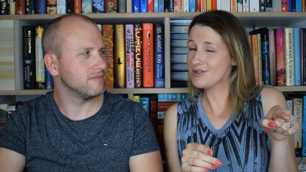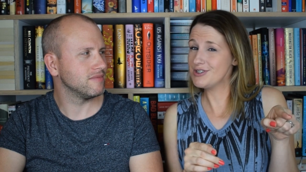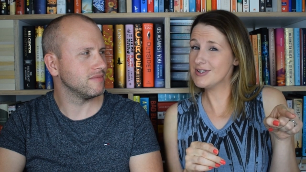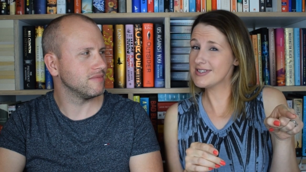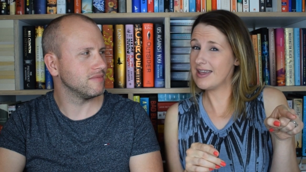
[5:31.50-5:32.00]
Speaker 1: on
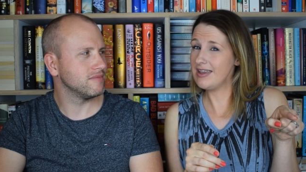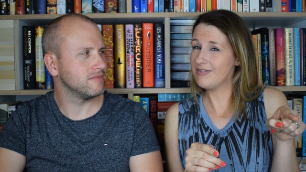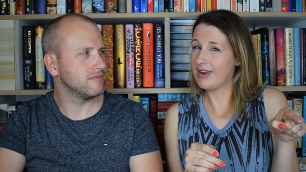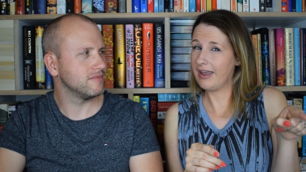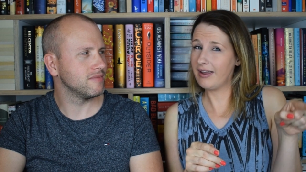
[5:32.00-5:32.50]
Tuesday
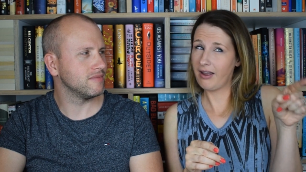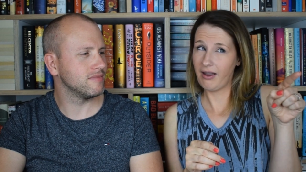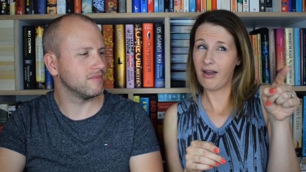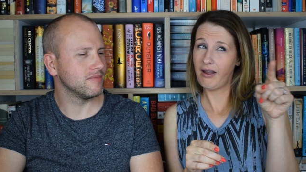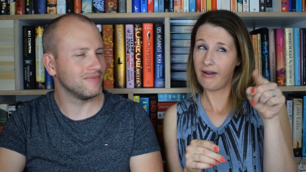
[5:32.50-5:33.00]
evening. Mm.
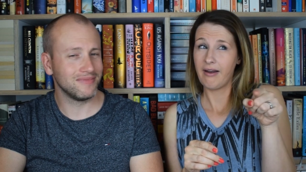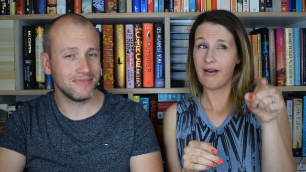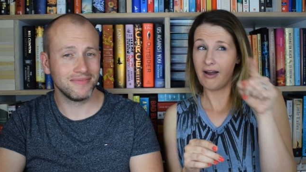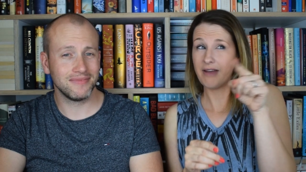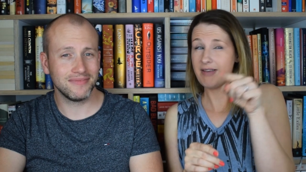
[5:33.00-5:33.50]

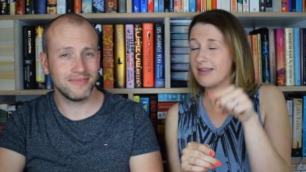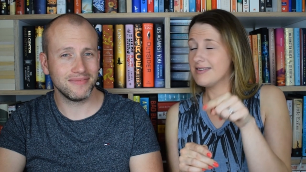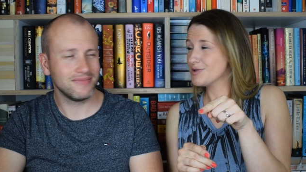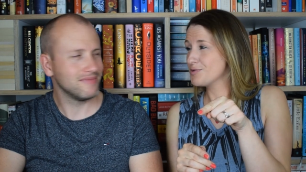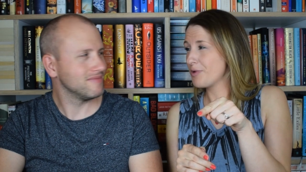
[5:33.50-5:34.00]
I reckon
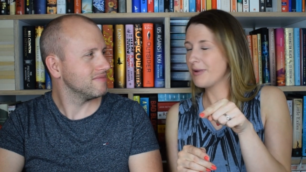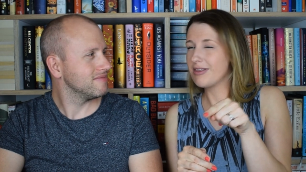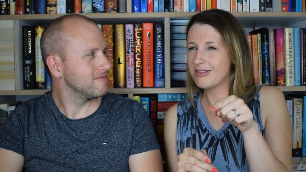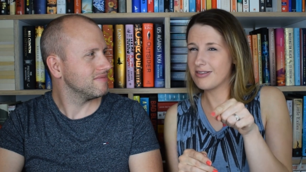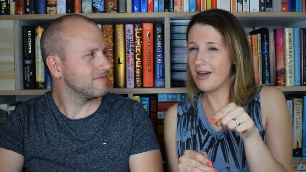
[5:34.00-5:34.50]
this was probably
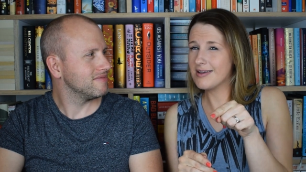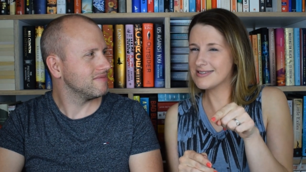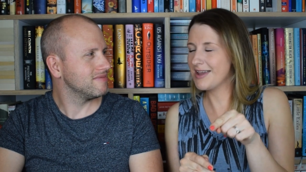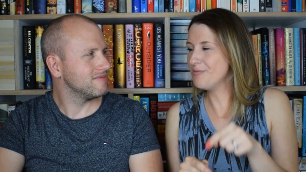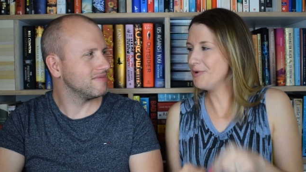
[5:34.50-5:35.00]

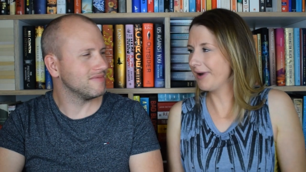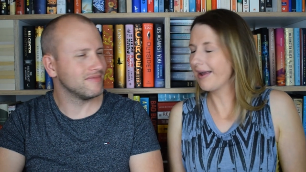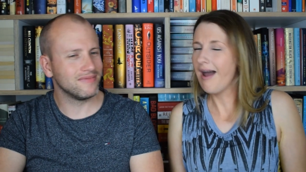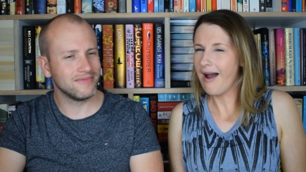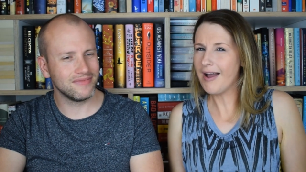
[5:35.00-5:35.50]
Thursday morning.
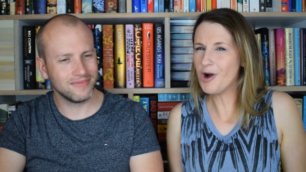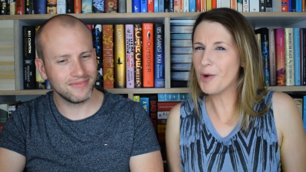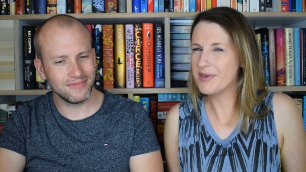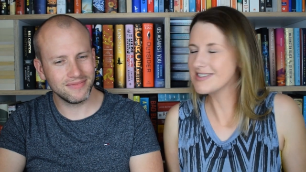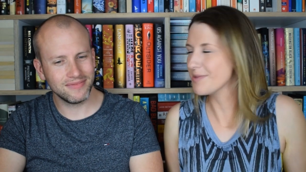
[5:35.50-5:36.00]
I got
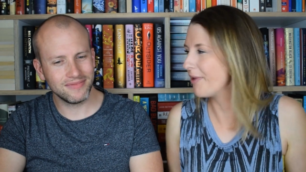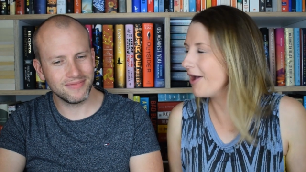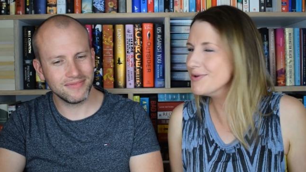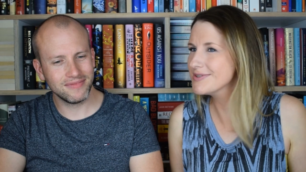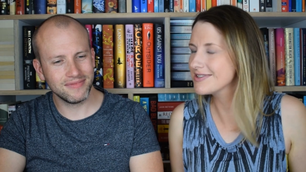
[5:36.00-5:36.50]
a piece of
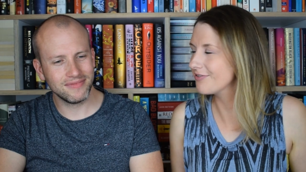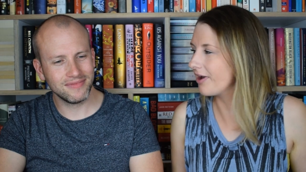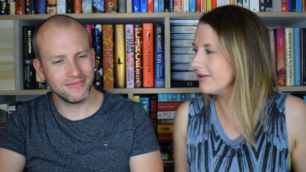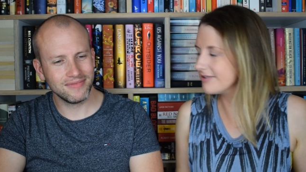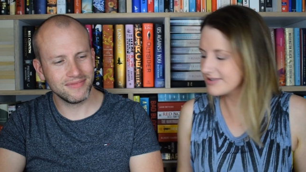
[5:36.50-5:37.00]
post,
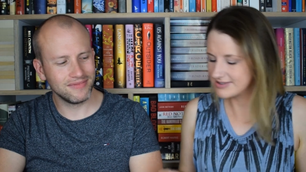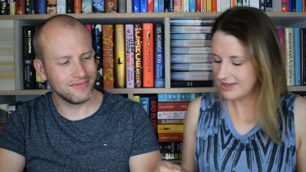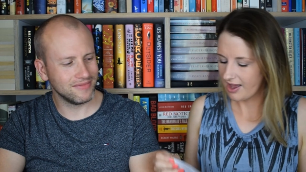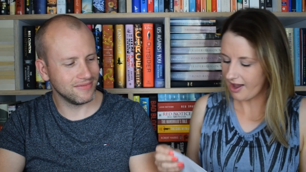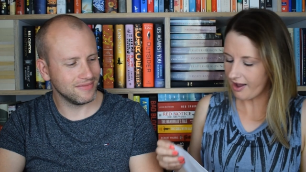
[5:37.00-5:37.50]
folks.
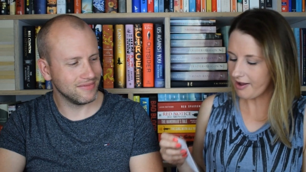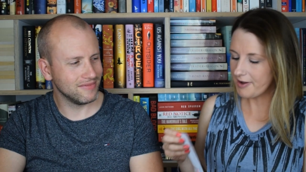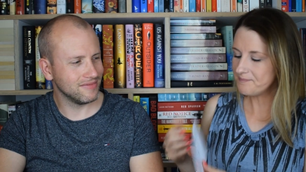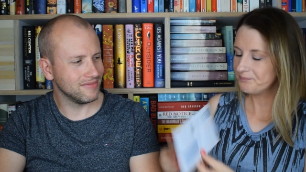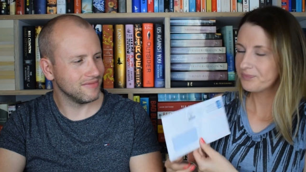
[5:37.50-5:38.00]

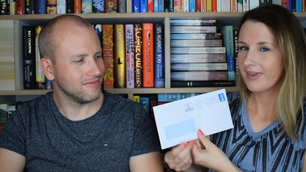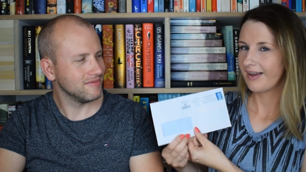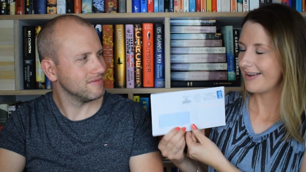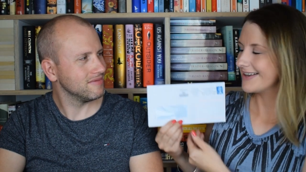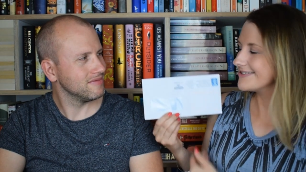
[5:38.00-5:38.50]
Um,
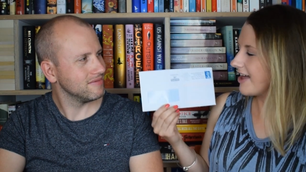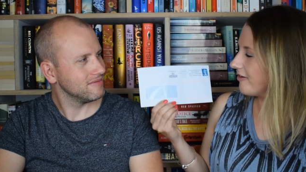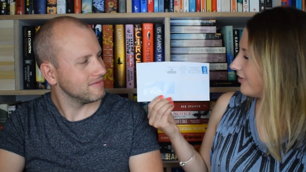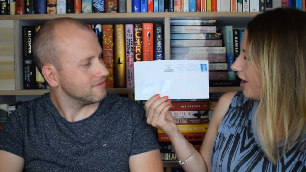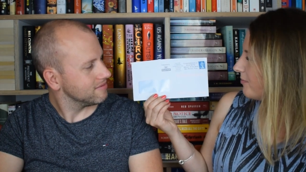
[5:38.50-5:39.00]
here's the
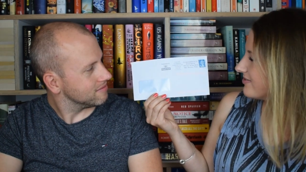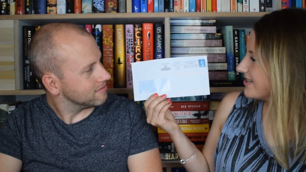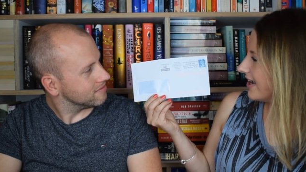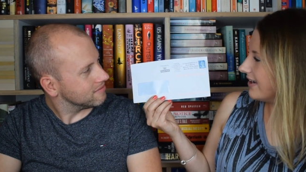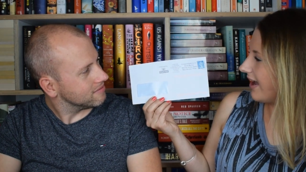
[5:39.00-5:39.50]
envelope. I've
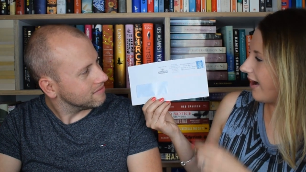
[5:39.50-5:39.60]
taken it